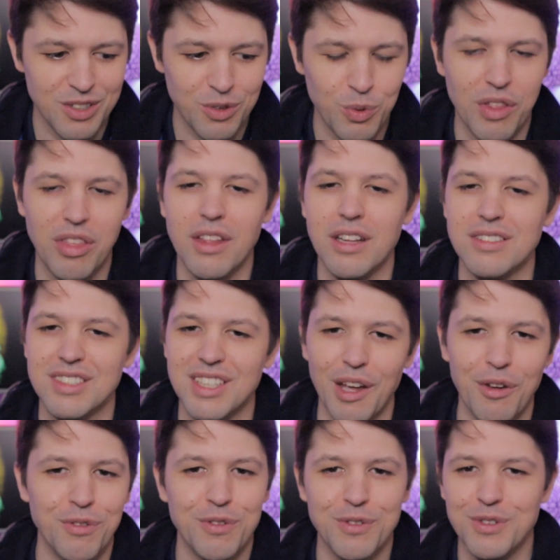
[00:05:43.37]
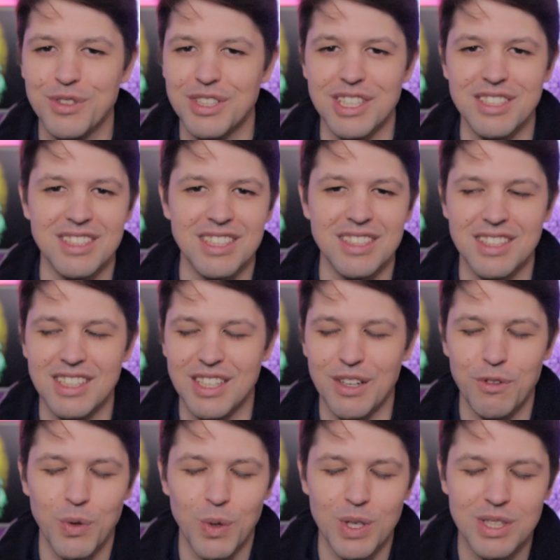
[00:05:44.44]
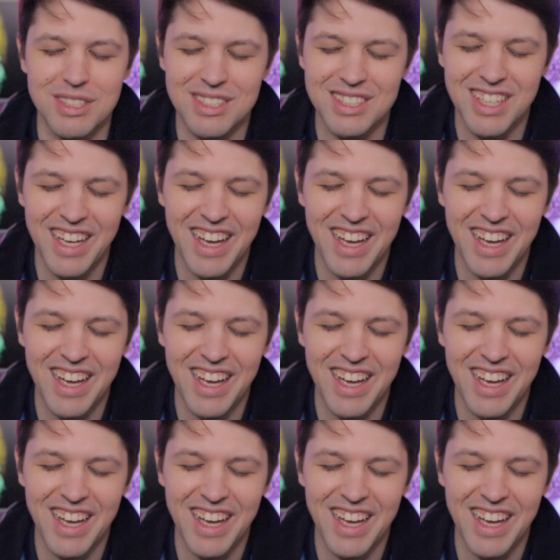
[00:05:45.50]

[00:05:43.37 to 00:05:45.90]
within safe distancing, of course.